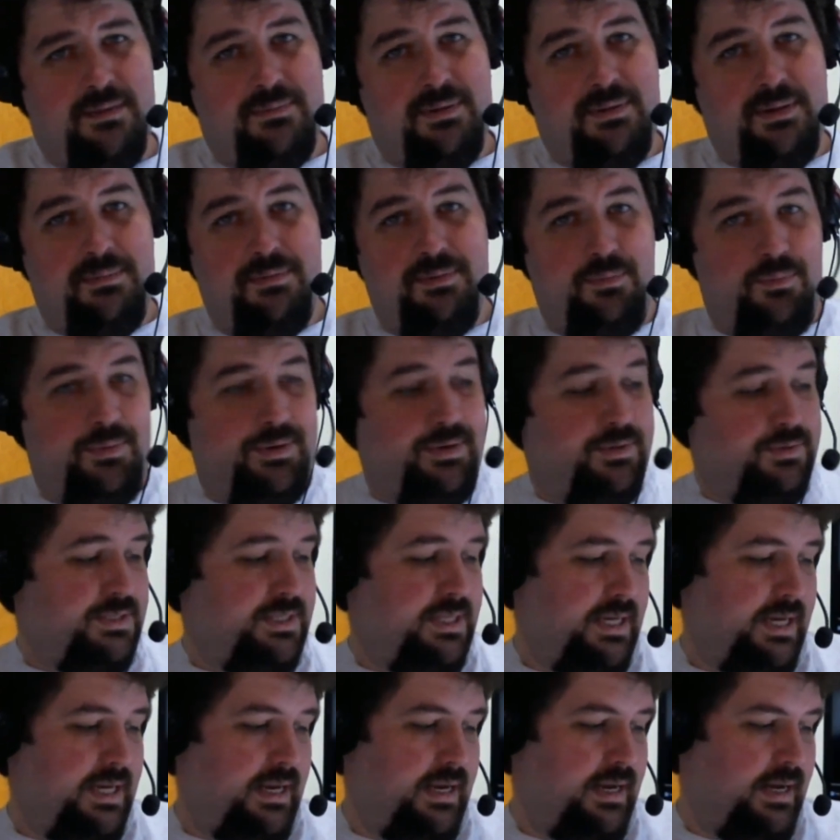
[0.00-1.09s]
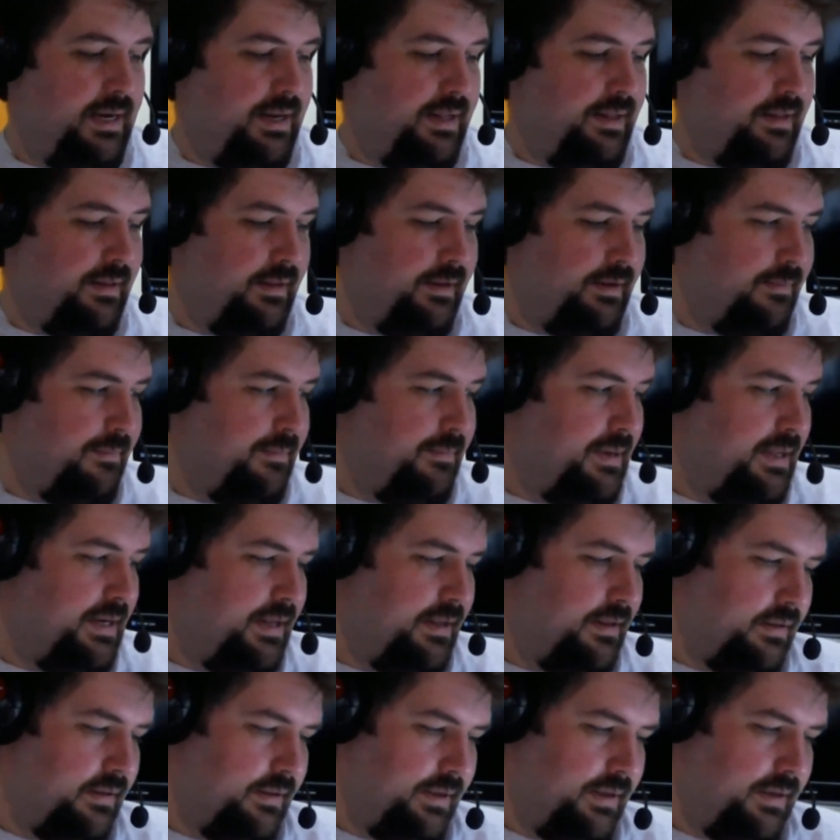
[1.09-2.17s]
I put Windows 10 on it like
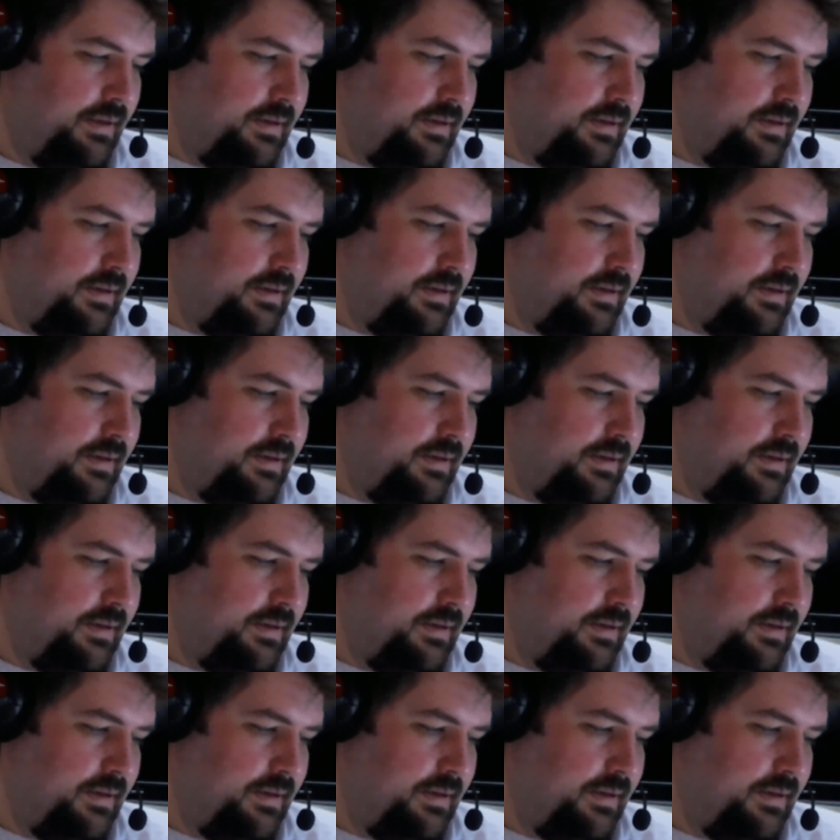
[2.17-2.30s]
immediately.